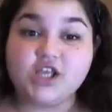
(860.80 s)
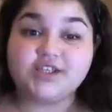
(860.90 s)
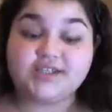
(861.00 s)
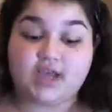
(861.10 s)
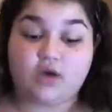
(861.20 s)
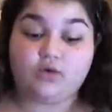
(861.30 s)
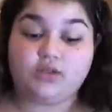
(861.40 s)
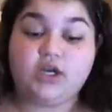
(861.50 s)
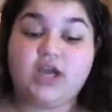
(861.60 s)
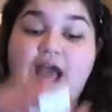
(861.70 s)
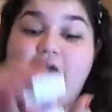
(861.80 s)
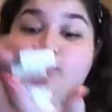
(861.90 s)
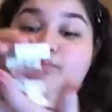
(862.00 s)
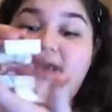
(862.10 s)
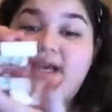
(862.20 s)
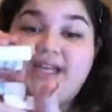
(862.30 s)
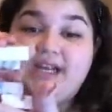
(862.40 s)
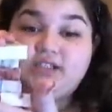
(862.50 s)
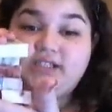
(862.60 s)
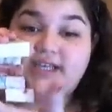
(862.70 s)
So look how big
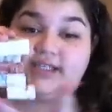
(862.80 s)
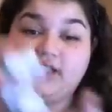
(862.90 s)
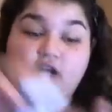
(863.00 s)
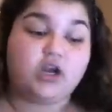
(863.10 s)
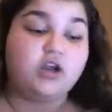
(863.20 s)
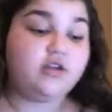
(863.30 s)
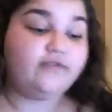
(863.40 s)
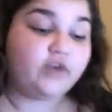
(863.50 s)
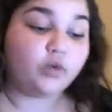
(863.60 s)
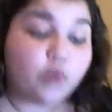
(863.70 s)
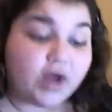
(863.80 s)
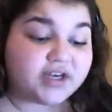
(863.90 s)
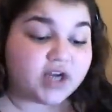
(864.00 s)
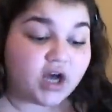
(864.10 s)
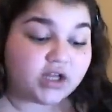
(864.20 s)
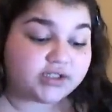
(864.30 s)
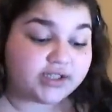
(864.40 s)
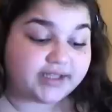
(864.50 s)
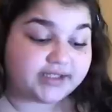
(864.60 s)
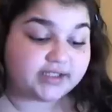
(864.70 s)
their slices are. For $1
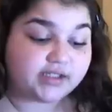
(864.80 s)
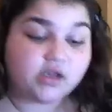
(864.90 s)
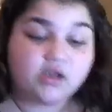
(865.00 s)
slices.